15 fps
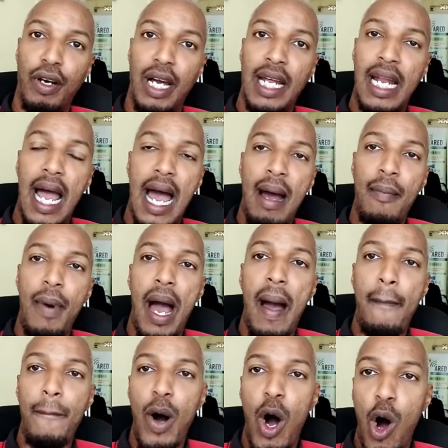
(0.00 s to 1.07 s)
And
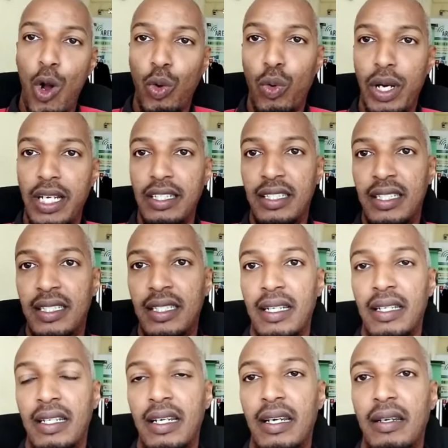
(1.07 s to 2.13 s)
I'm always
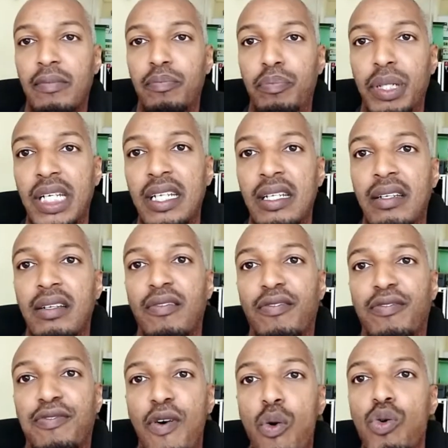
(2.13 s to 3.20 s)
being
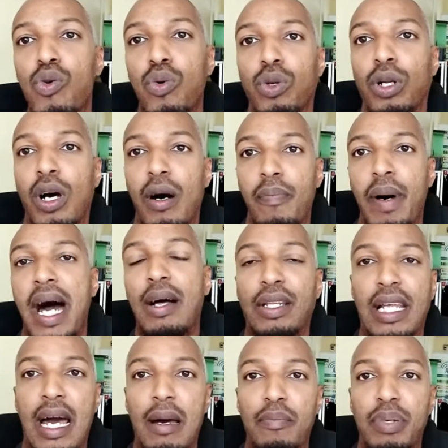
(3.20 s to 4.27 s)
vocal about
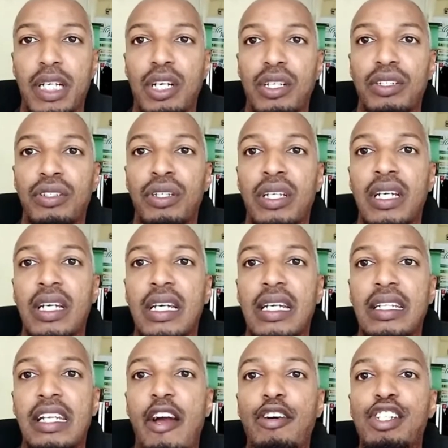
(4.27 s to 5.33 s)
that, because
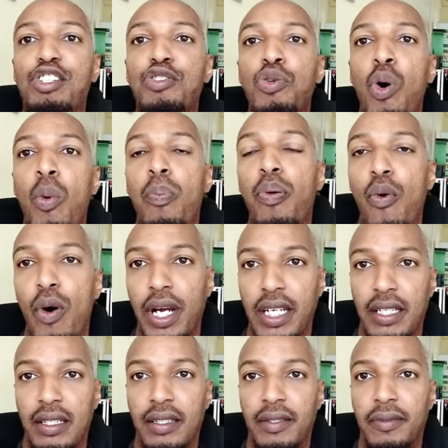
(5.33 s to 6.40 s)
there is no point,
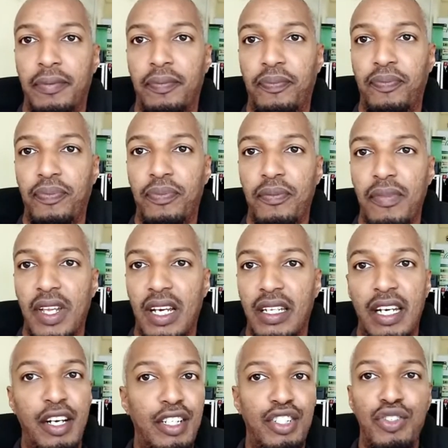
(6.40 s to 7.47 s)

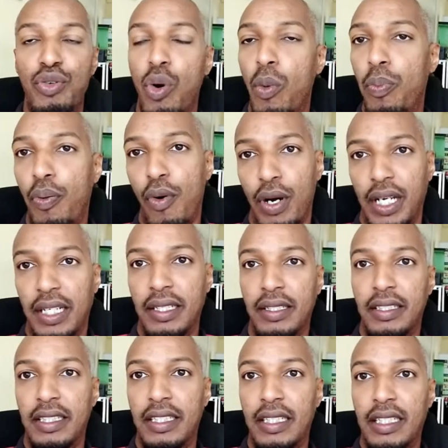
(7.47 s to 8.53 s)

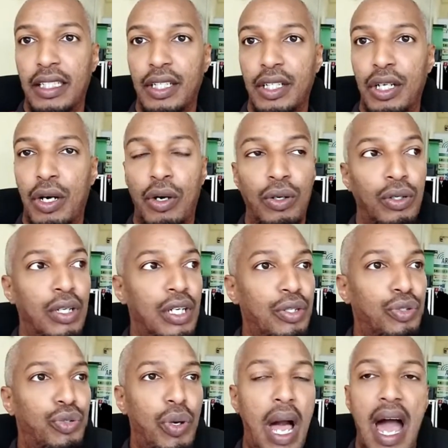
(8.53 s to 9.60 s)
you know,
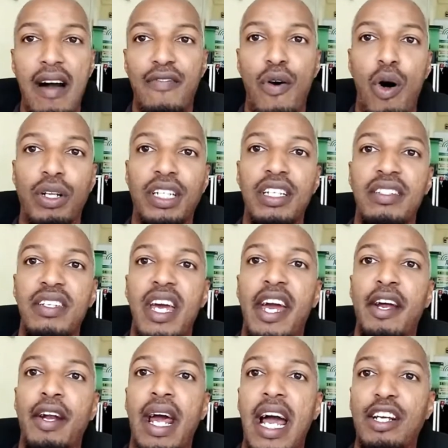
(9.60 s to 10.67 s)
to have all these
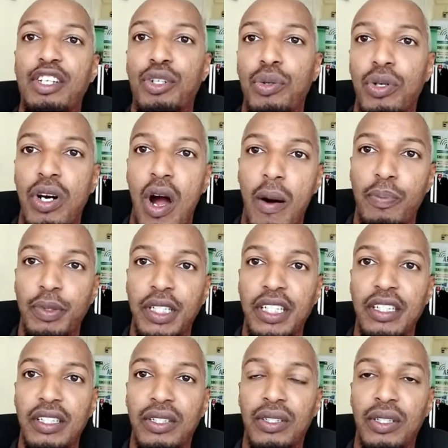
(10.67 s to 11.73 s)
international
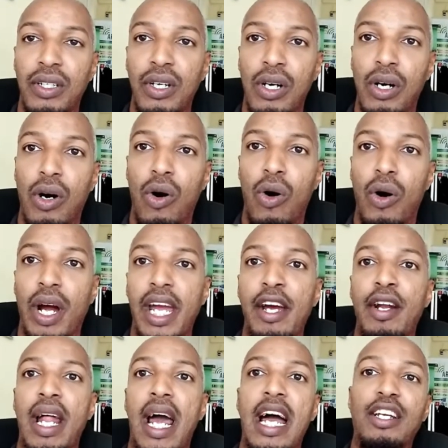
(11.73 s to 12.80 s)
companies or
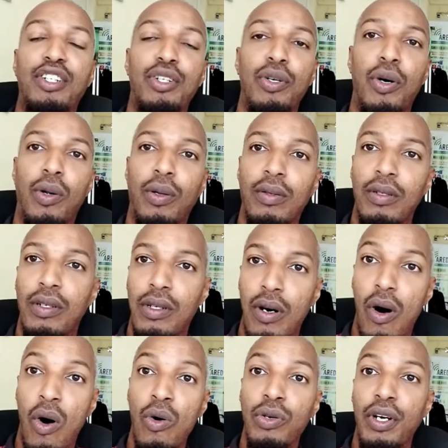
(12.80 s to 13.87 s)
international
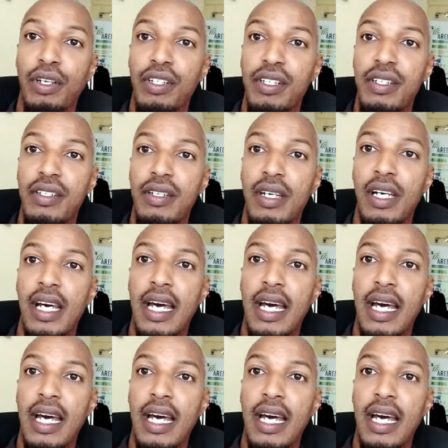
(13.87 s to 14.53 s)
owners,